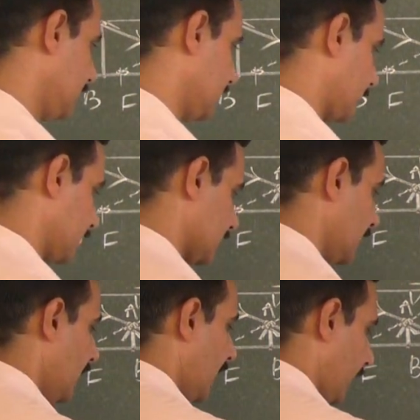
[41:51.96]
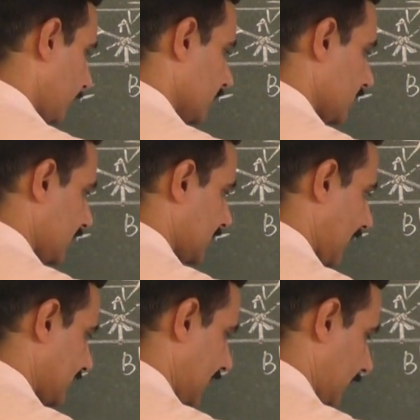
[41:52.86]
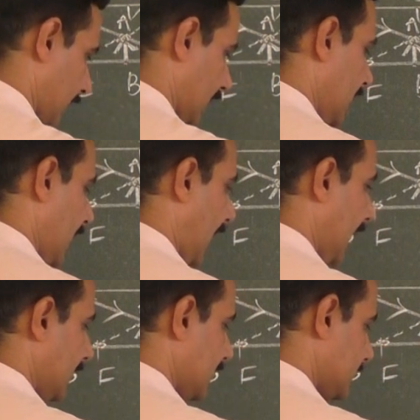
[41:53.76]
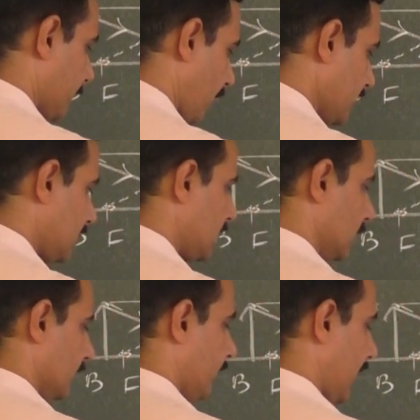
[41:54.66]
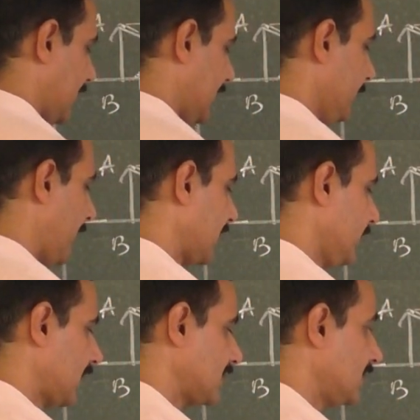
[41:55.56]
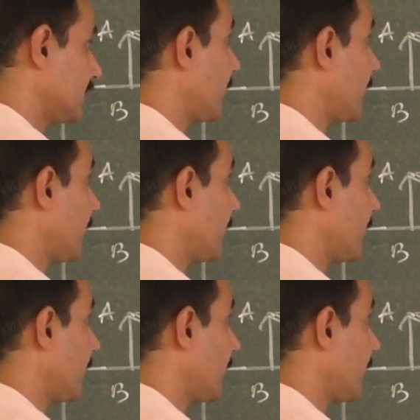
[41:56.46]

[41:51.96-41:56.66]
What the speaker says: this position. Of course it is less than 1, and it is positive. Finally magnification is